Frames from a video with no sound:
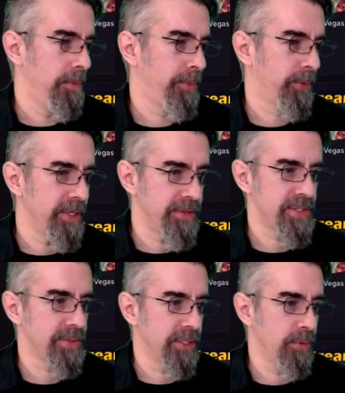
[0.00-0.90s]

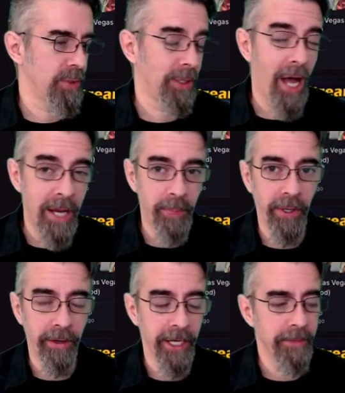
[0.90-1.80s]
Previously with
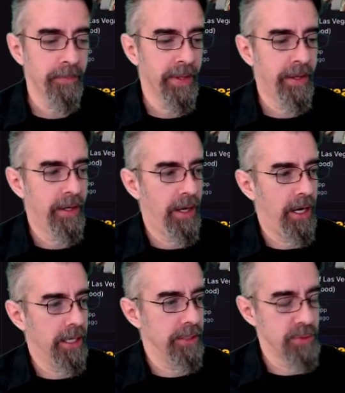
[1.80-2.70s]
library,
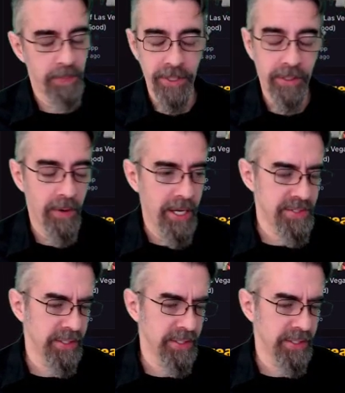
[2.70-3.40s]
it was pretty crazy.